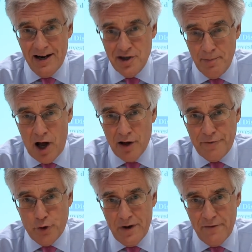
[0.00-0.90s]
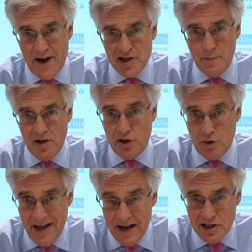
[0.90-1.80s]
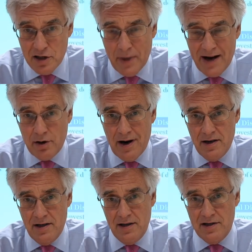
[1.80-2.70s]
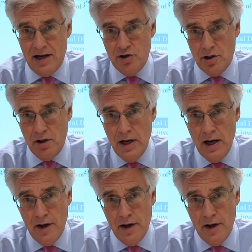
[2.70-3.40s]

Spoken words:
demand for investment created by credit extension